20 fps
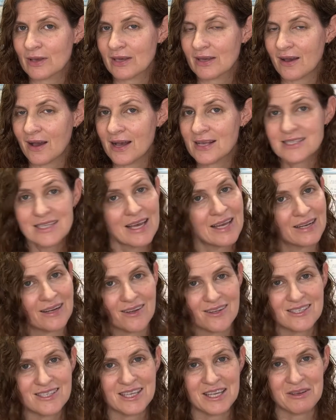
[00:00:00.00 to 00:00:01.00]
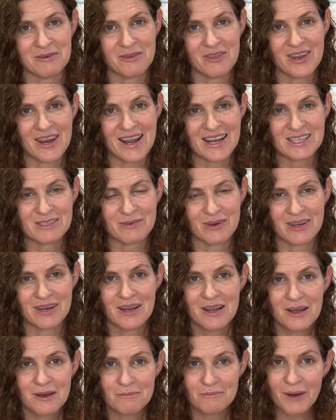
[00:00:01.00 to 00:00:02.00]
guys, and I'll see you in the next one.
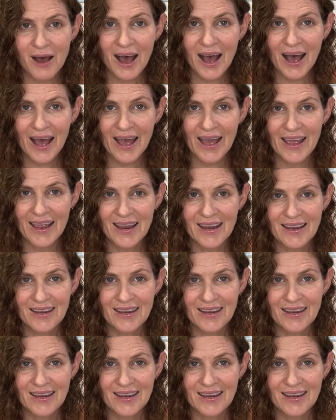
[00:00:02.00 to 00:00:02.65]
Bye!